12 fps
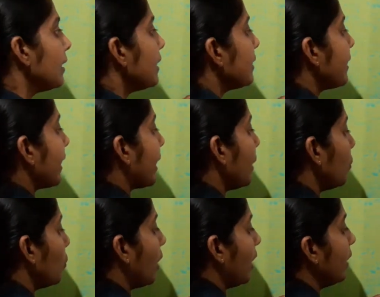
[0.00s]
Second
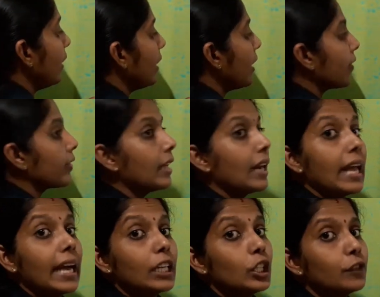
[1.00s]
one, the
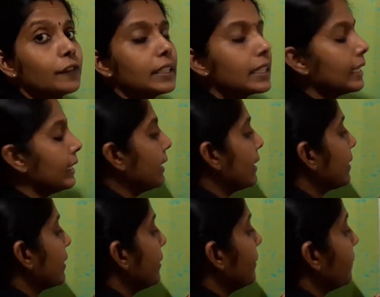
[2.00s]
length of the
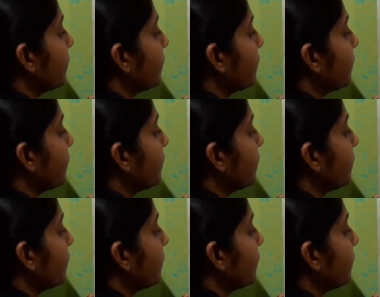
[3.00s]
conductor.